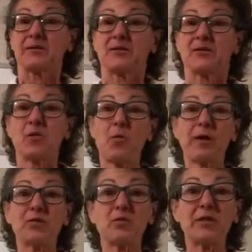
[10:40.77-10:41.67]
So
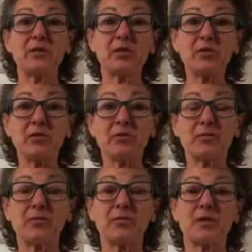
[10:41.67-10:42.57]
what do we do?
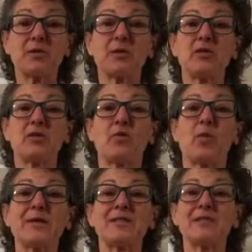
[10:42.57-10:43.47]
What do we do?
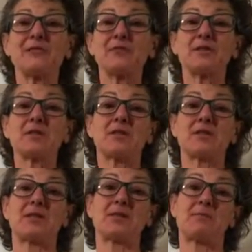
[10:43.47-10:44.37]
What difference
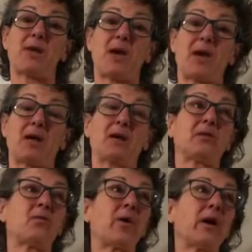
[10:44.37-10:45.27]
does it make?
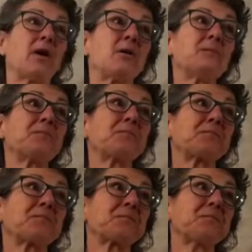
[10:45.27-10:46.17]
Well,
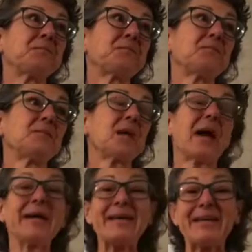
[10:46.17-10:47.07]

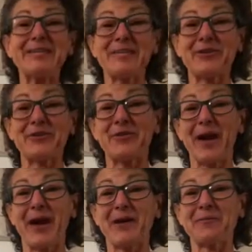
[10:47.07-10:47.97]
I can't tell you
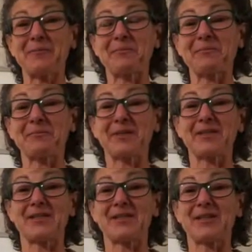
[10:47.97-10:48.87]
that,
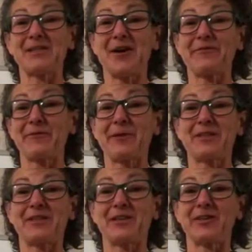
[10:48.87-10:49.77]
because that's not for me to
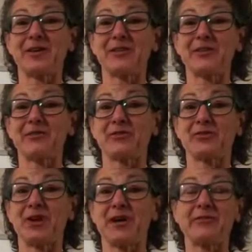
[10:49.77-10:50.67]
tell you how to live your
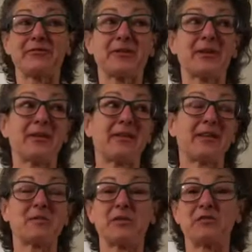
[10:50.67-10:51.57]
life.
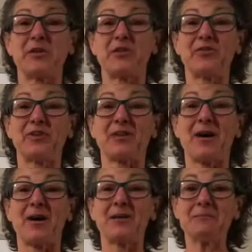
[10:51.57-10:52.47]
That's between you and
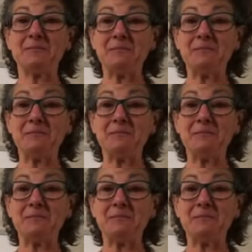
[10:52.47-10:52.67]
God.